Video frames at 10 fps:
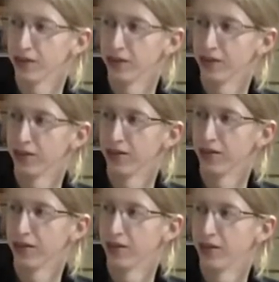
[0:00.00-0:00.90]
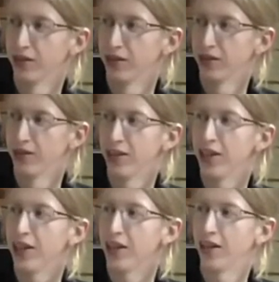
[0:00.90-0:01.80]

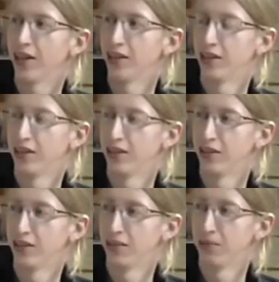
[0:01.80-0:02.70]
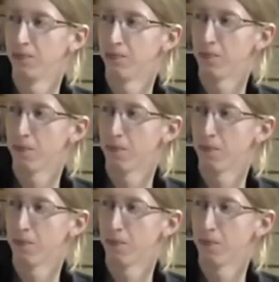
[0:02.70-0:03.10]
[no speech]